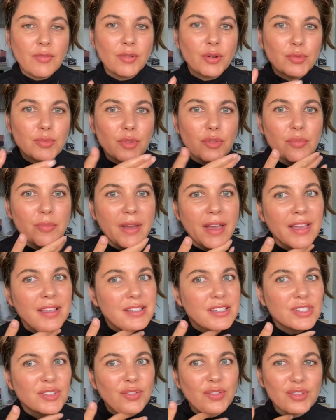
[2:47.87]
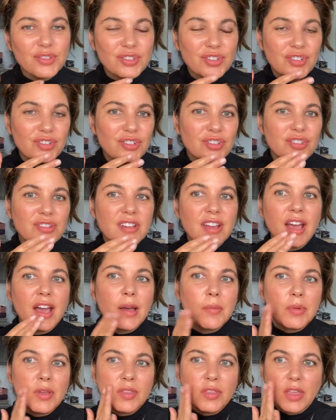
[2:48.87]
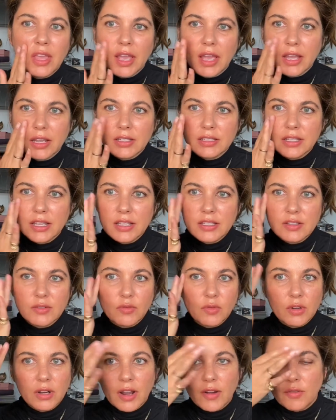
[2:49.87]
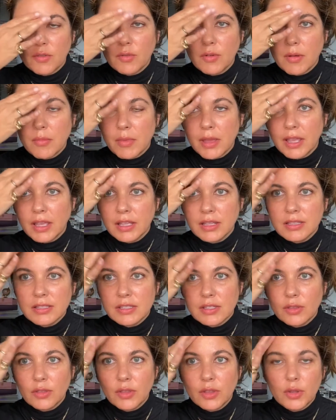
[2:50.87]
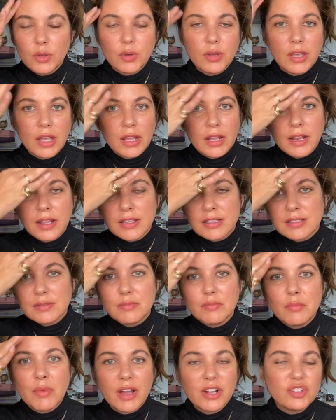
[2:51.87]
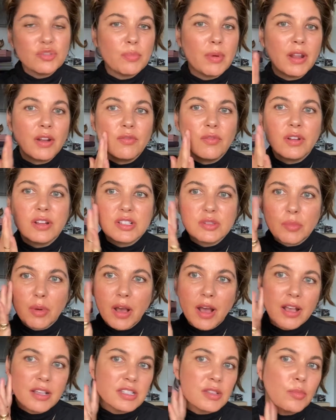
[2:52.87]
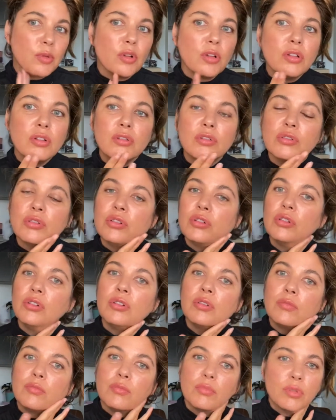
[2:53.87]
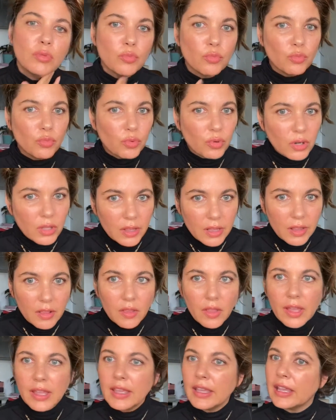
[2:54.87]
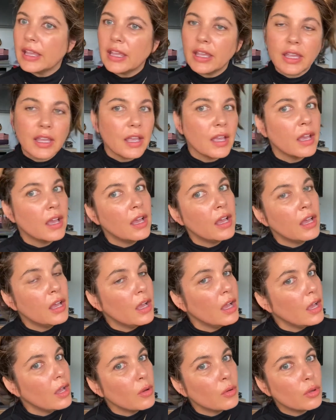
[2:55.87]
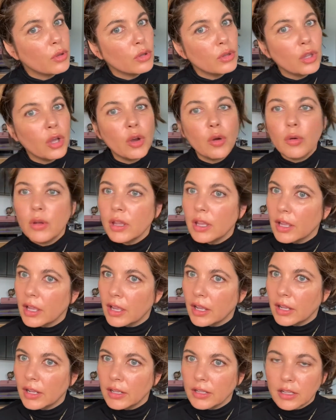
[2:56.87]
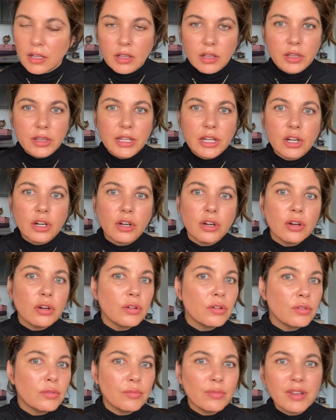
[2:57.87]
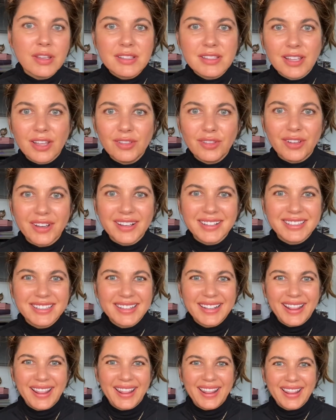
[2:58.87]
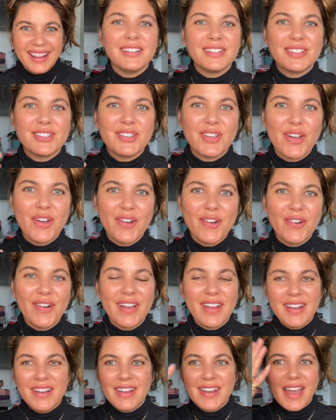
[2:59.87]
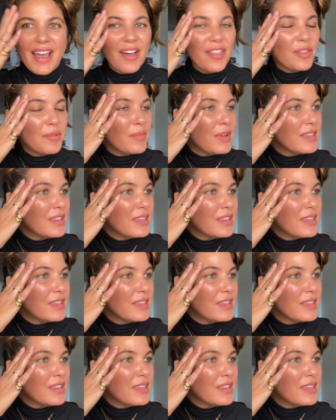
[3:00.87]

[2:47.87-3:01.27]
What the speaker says: learned with masks for you to just dab in the excess of whatever remains so that you get as much benefit as possible. I'm really liking how glowy and clear my skin looks. So now that my